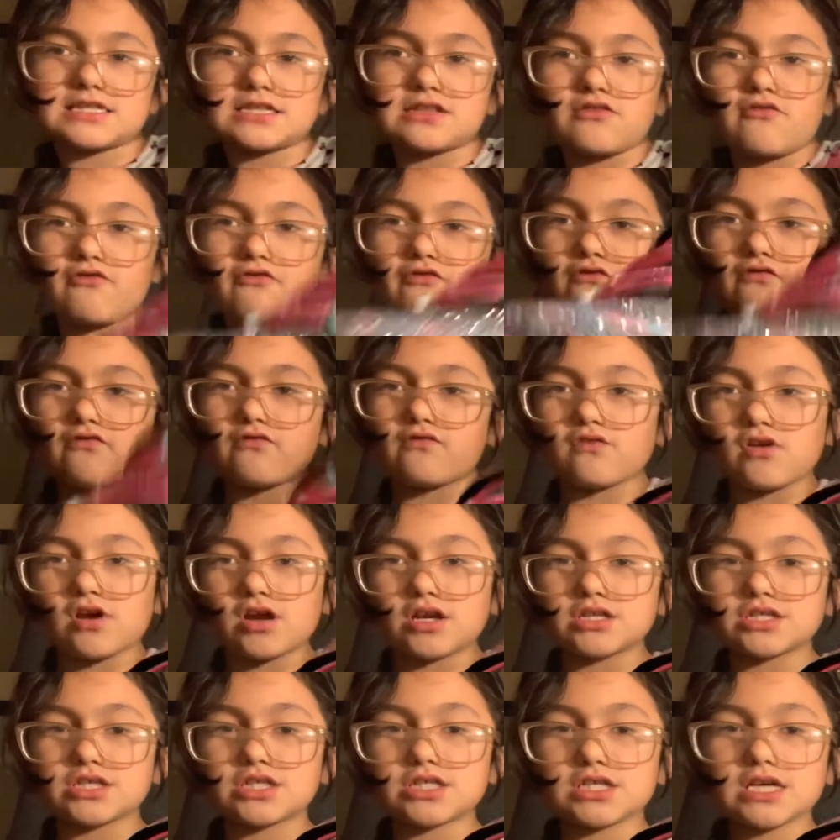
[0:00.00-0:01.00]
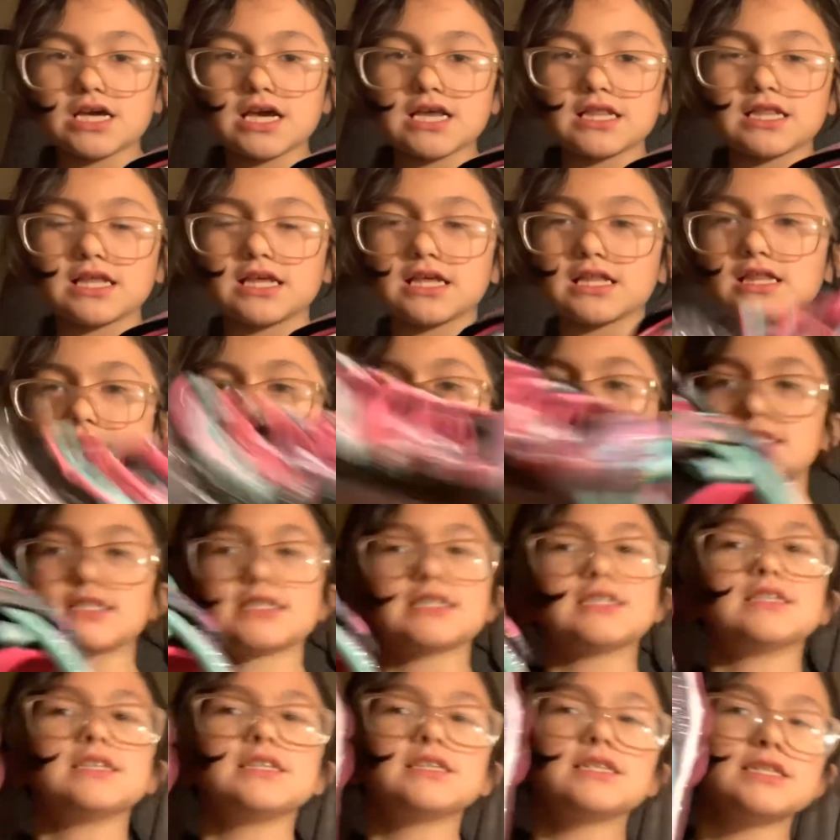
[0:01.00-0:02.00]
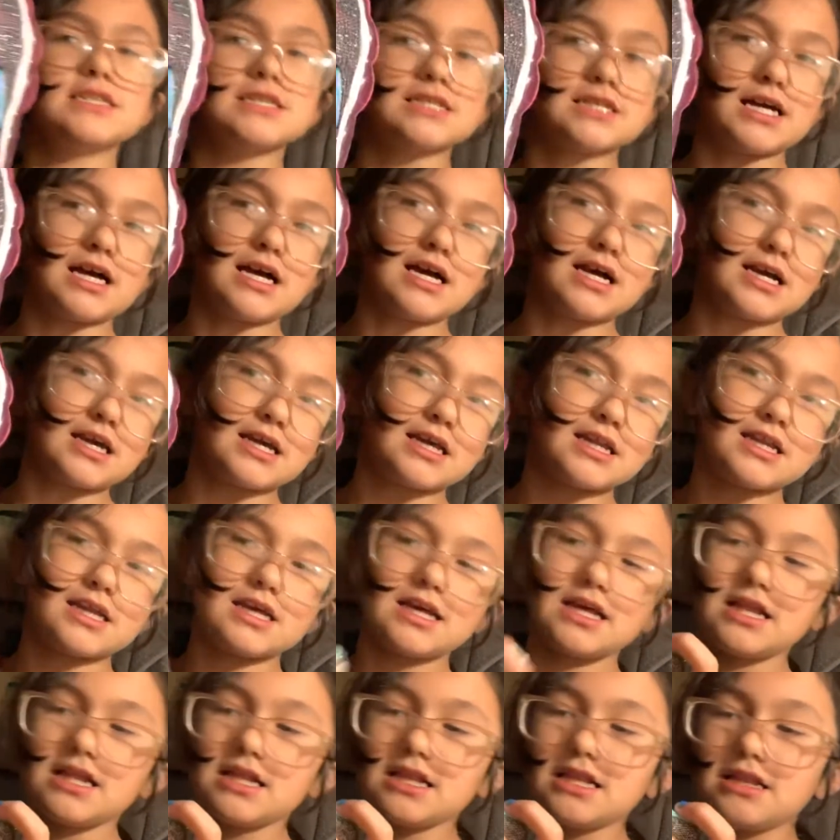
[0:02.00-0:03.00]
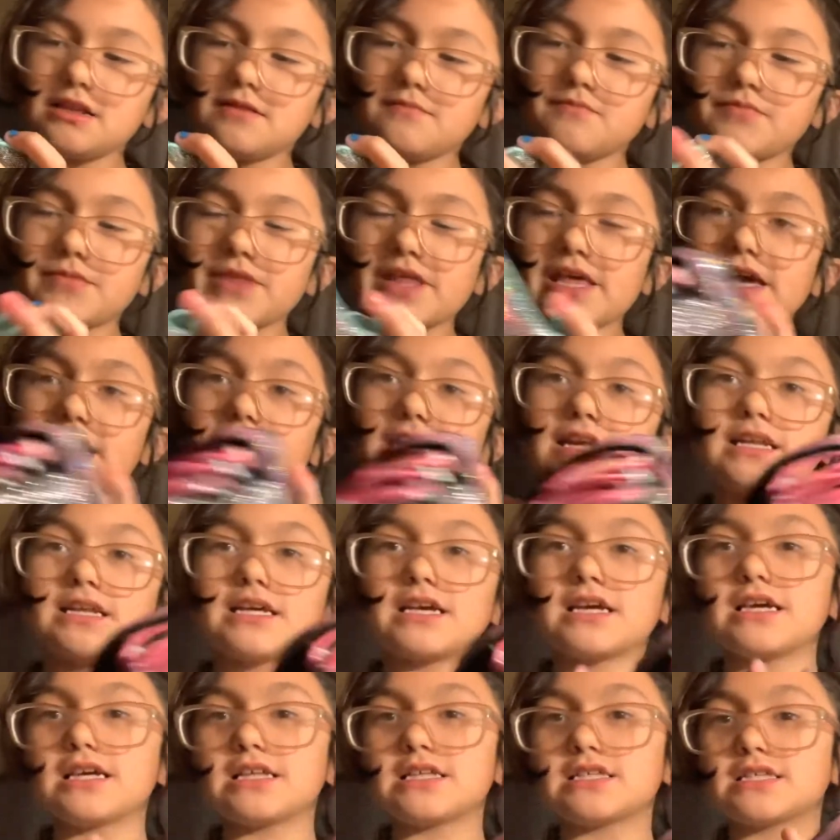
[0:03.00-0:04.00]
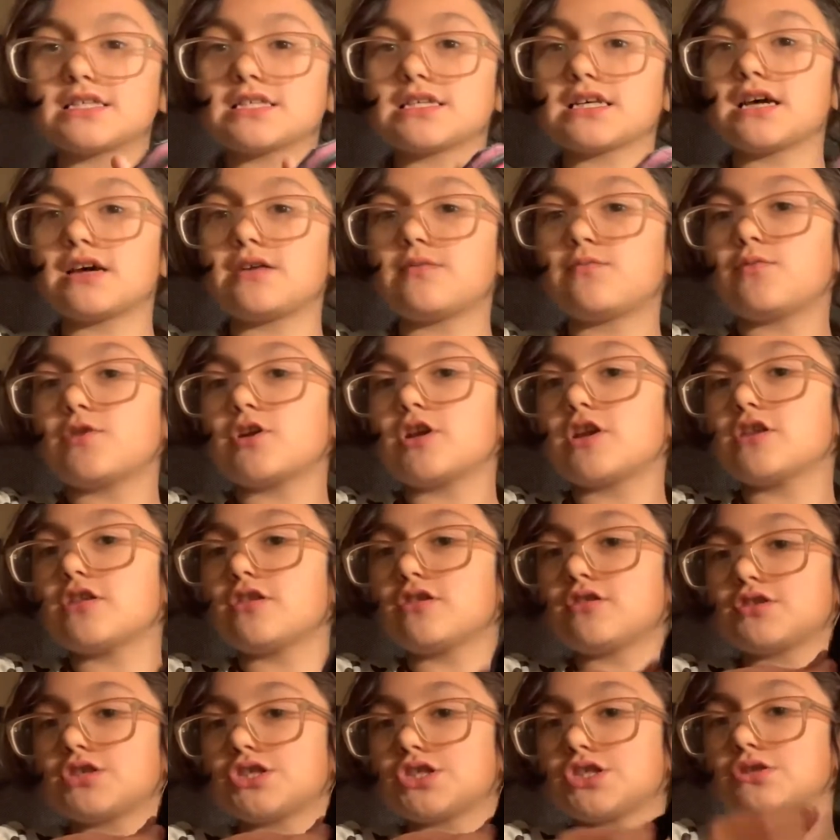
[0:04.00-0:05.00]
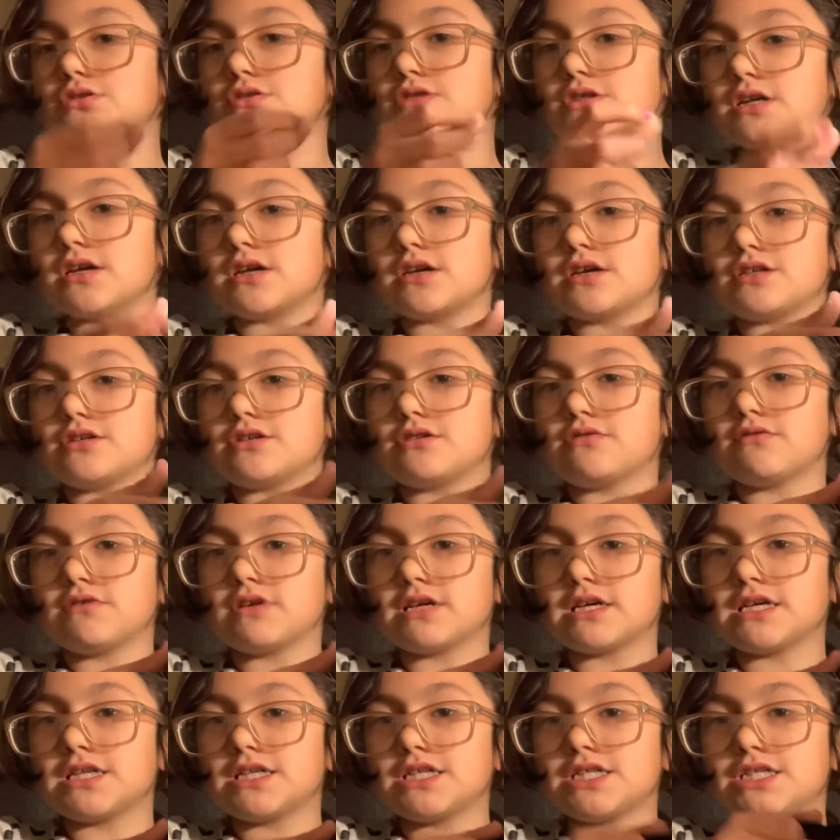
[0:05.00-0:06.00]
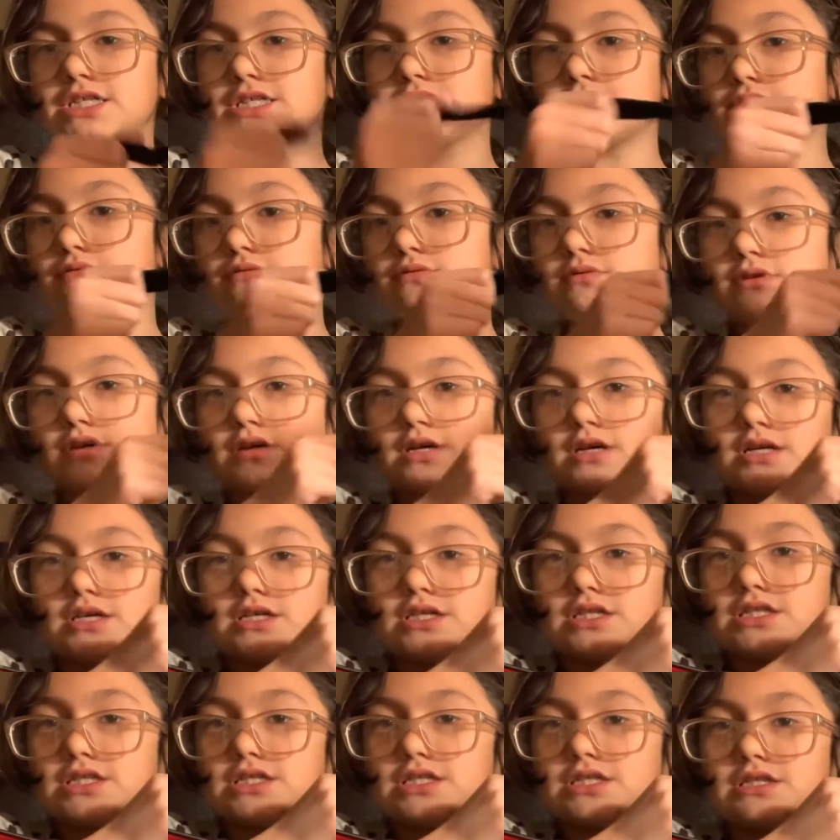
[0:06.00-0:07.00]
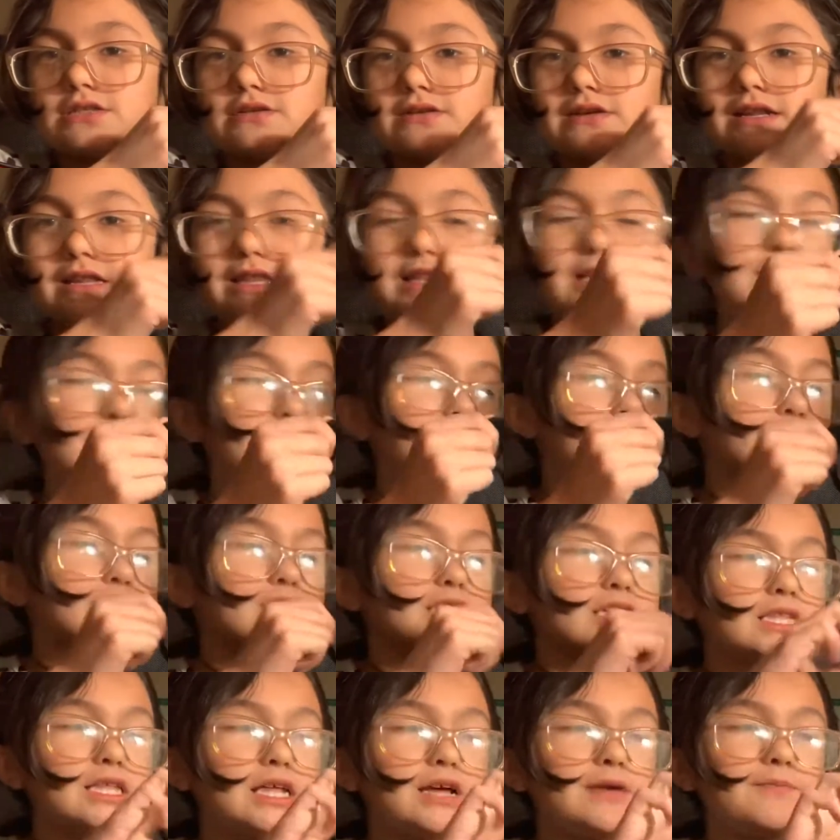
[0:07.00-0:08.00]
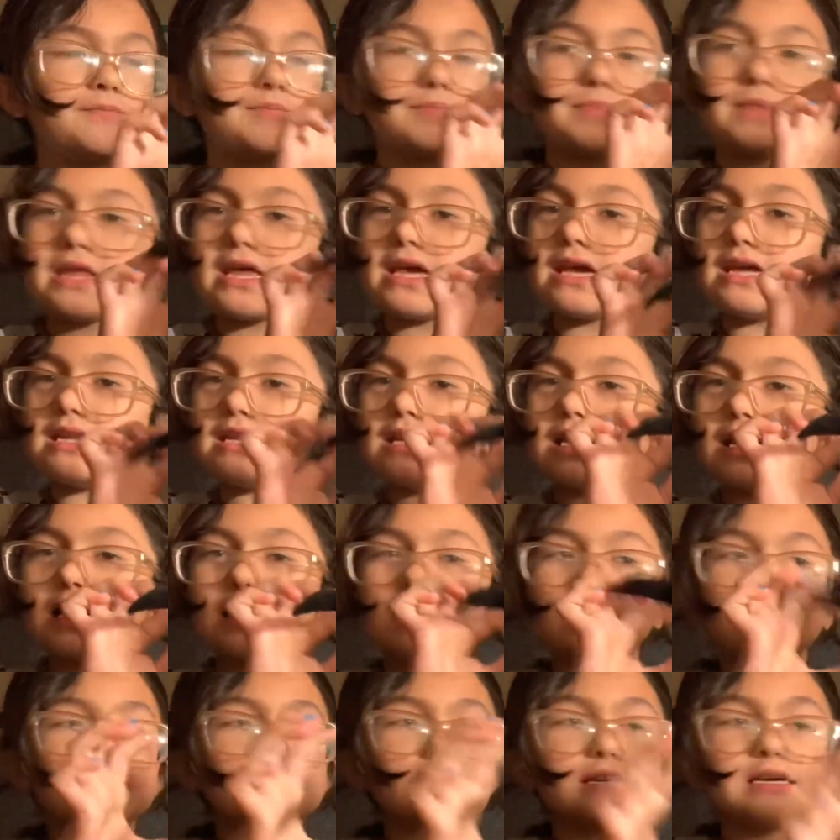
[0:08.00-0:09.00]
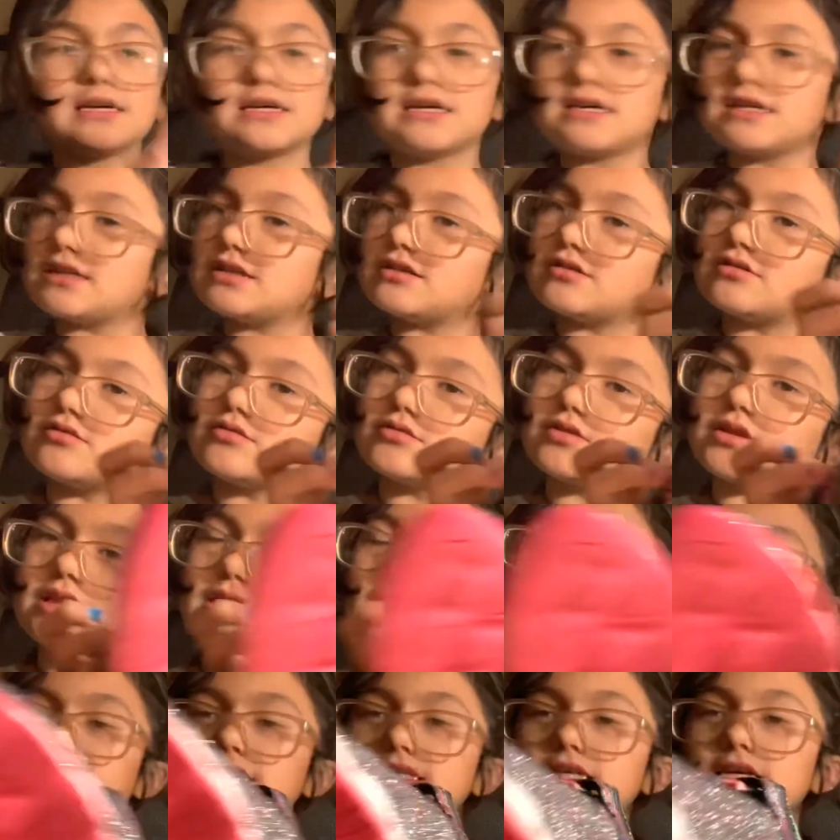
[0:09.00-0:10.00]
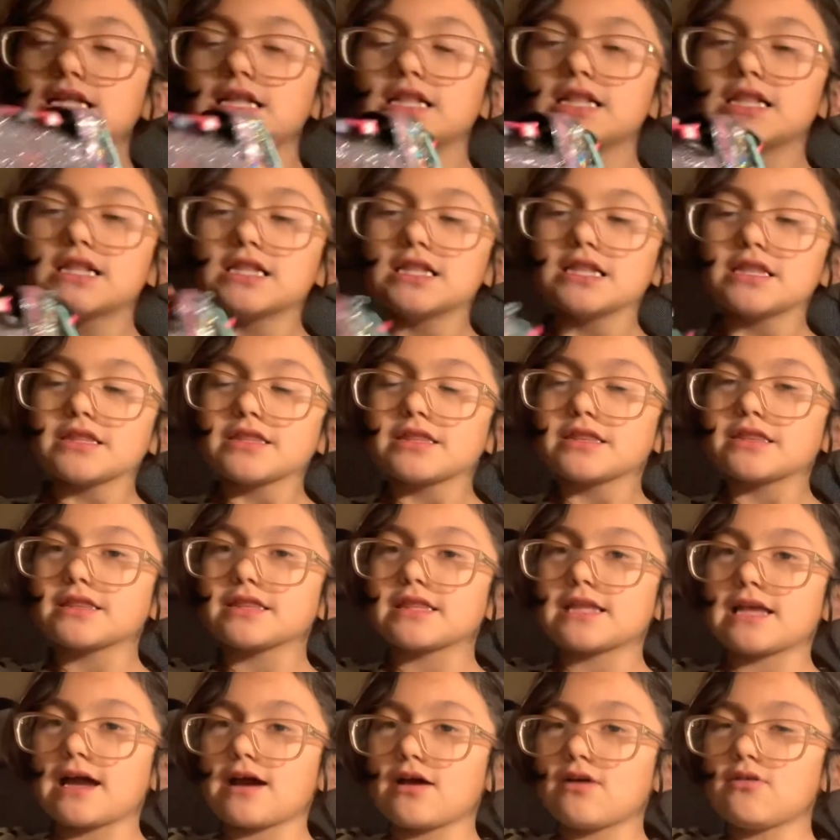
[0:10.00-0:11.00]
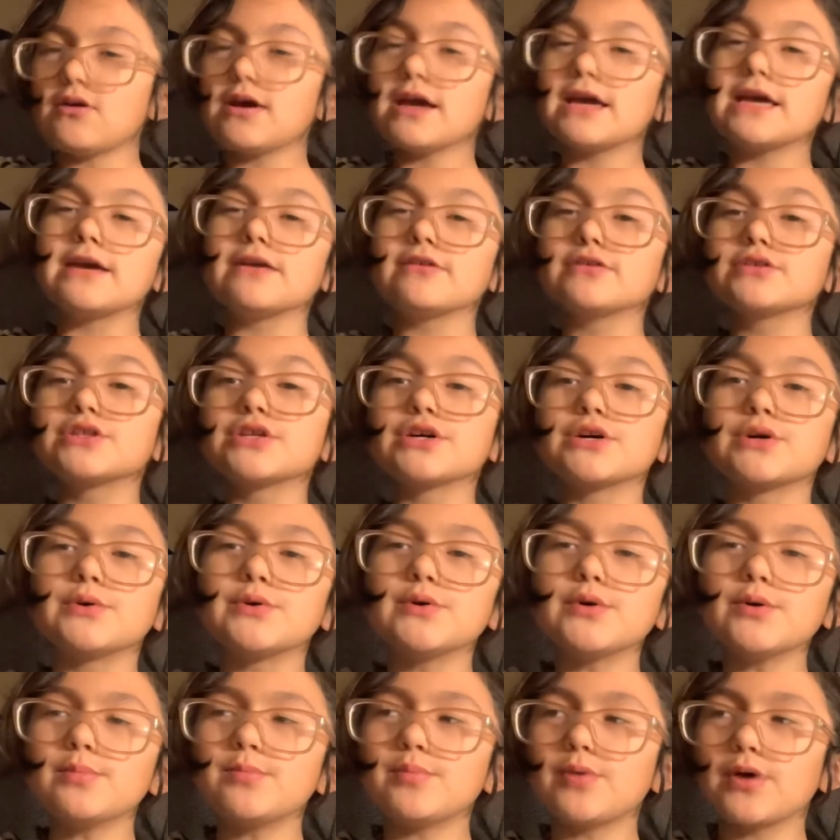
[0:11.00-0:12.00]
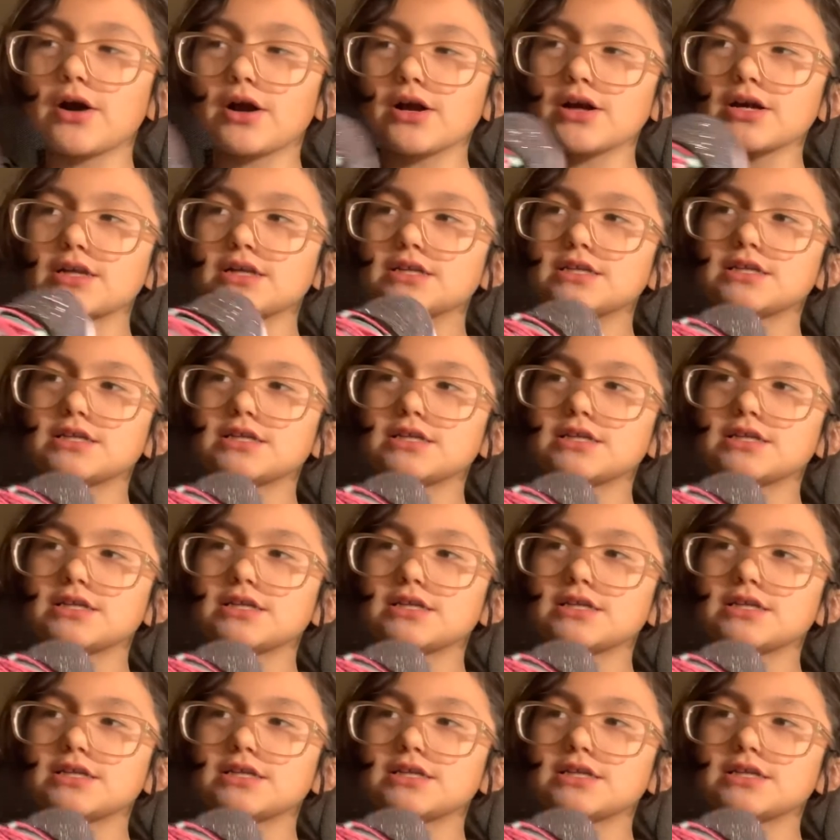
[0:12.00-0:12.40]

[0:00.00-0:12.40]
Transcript: the front. And then that's on the side. And it's um, one of those shoes that you don't need to do anything. It's just like that. And yeah, no things. Now, here's the cool part.